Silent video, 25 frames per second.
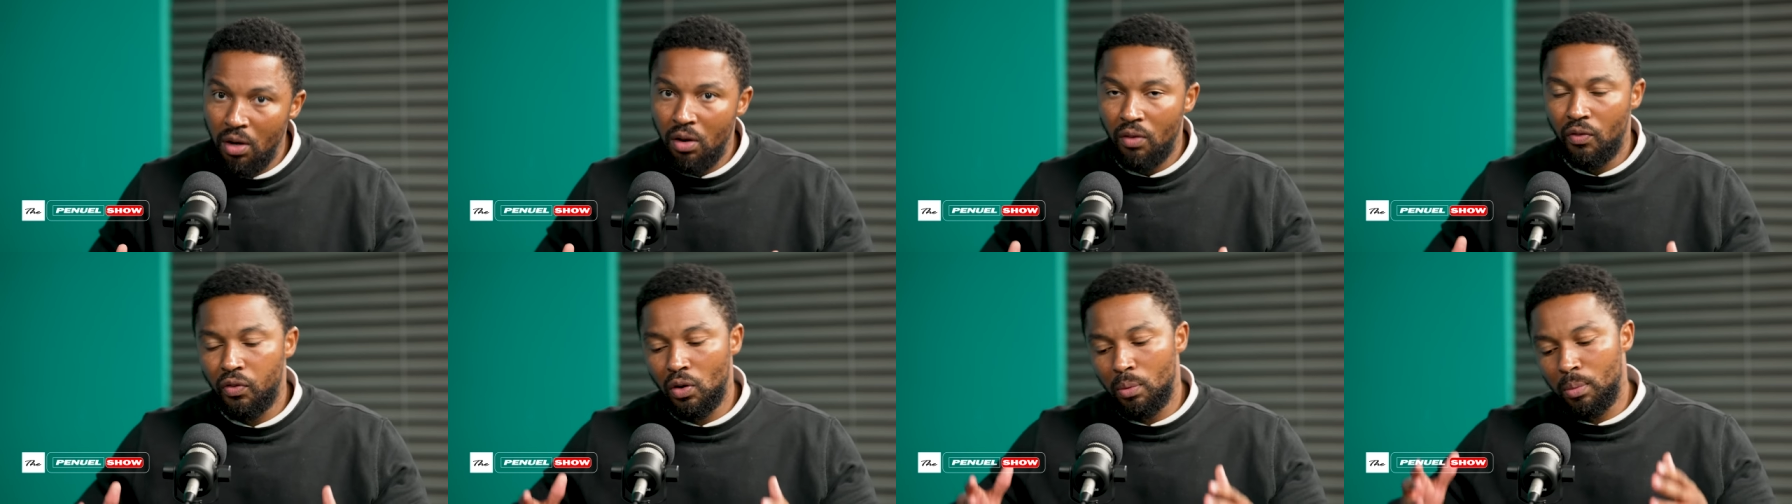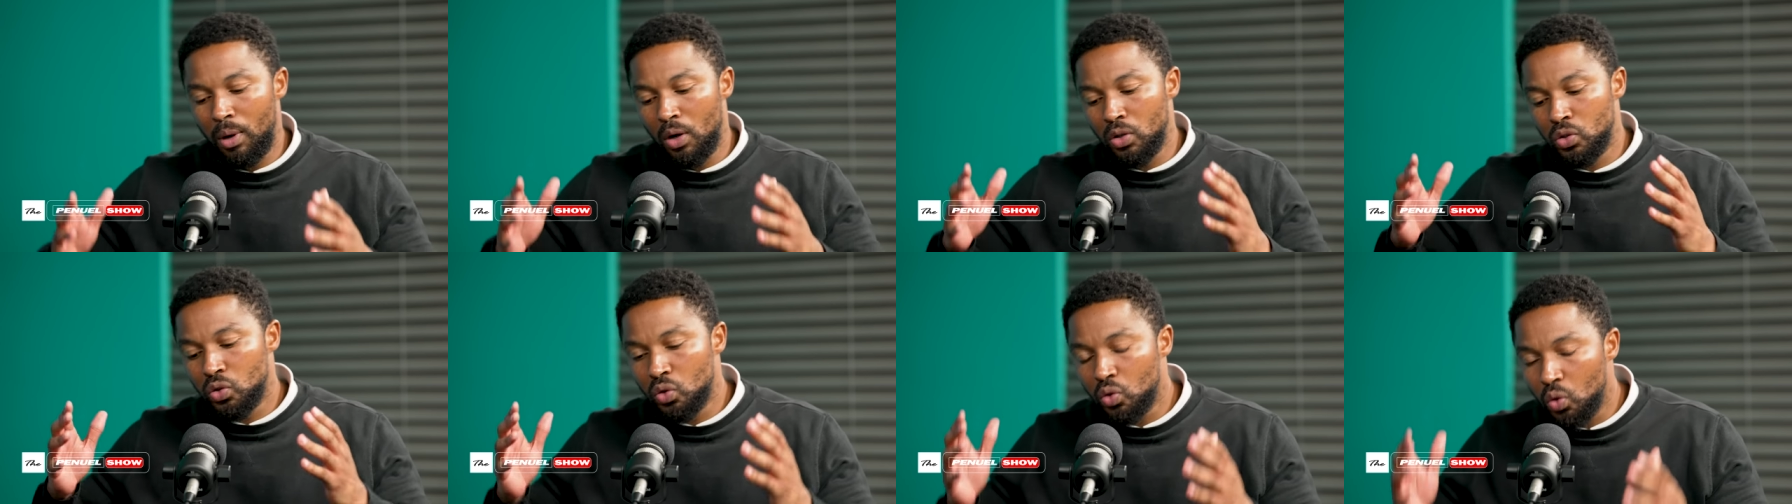
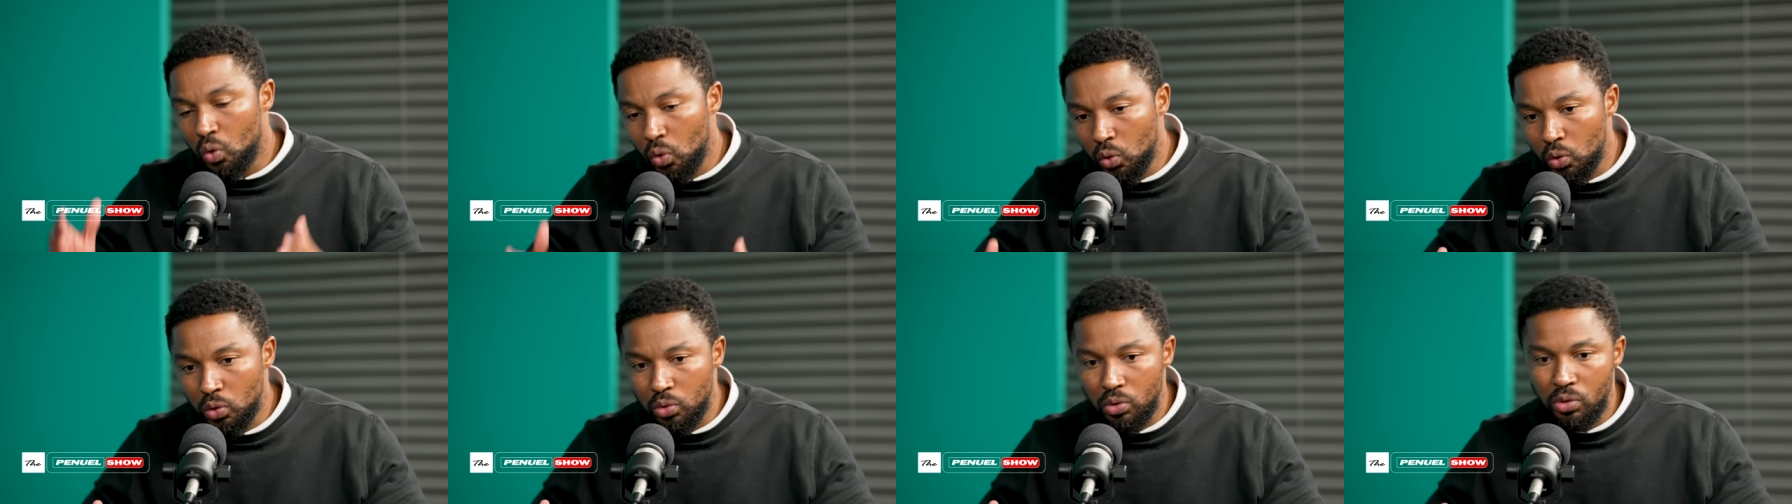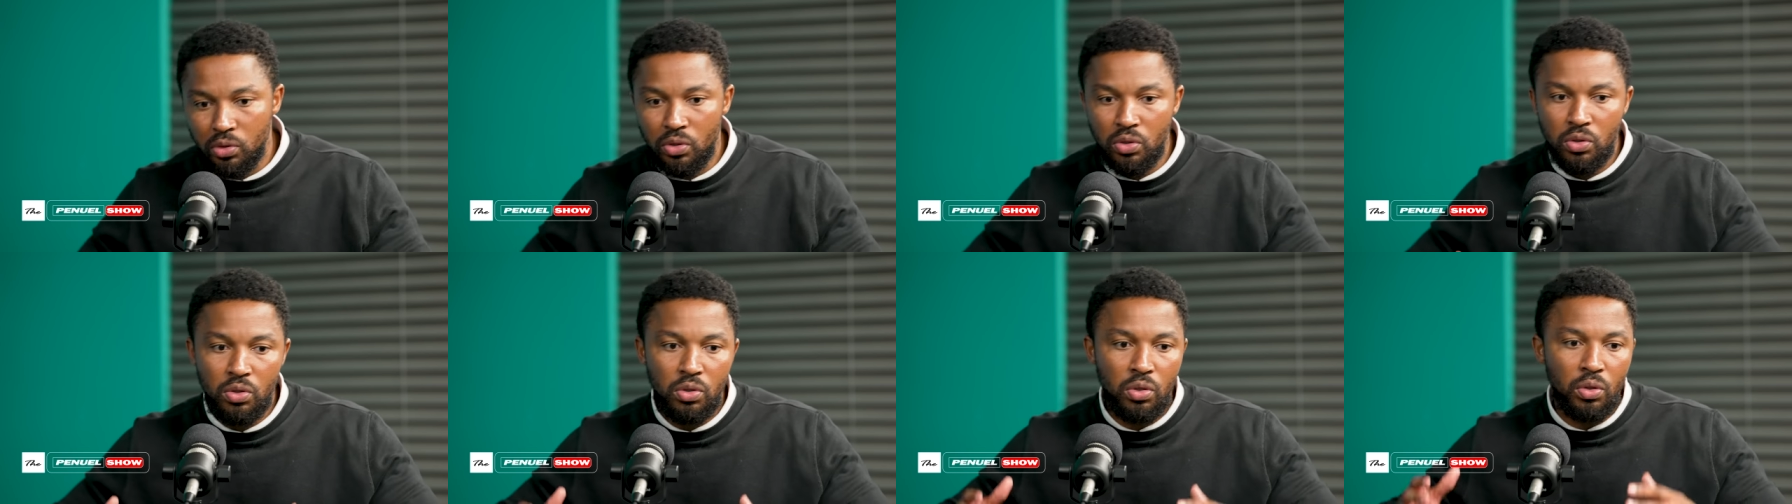from our
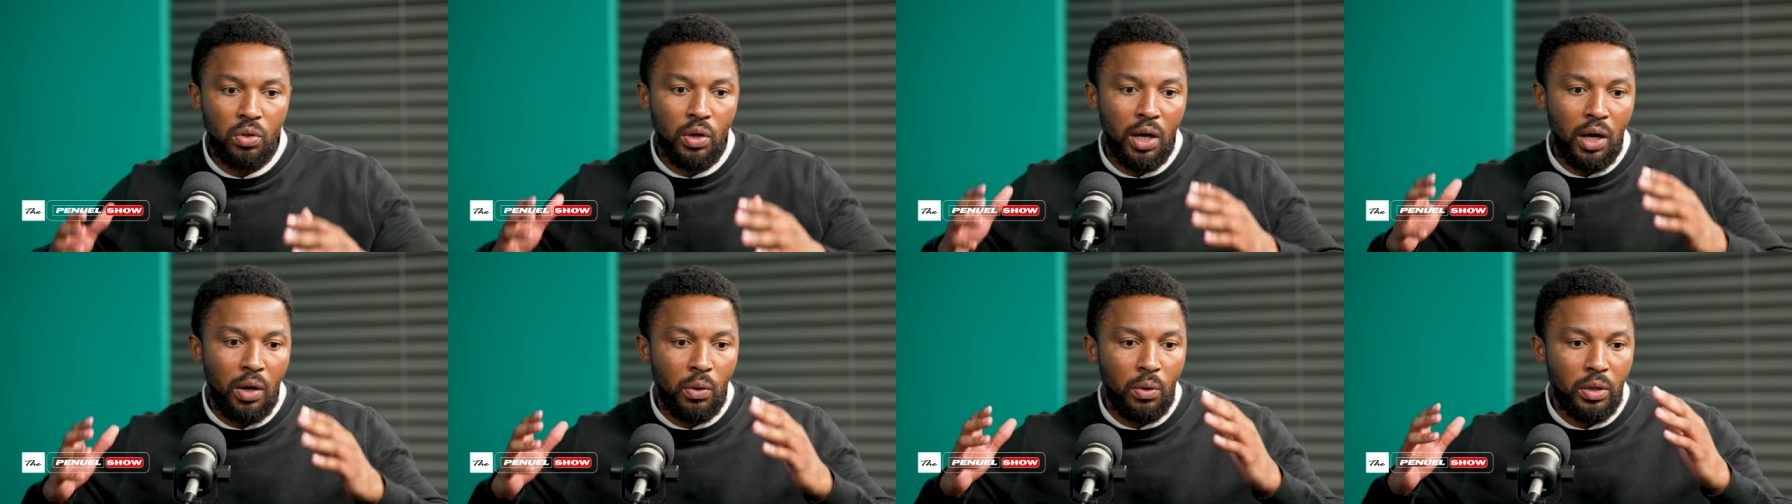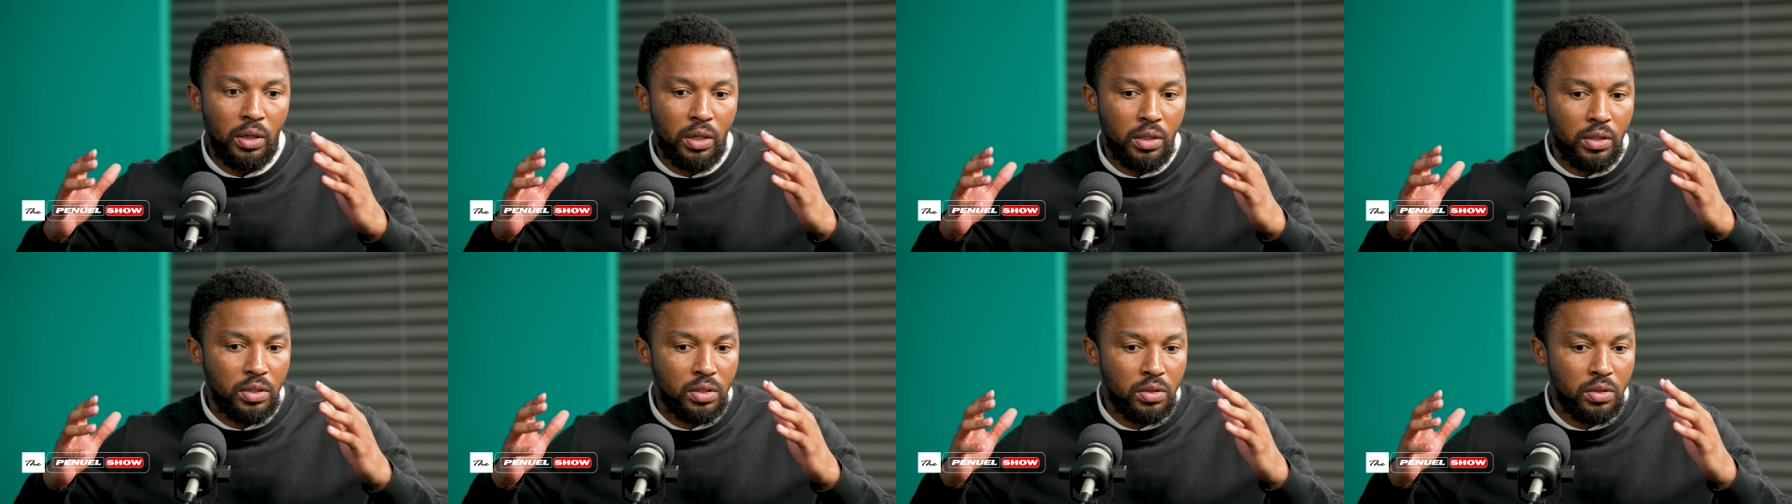schools to our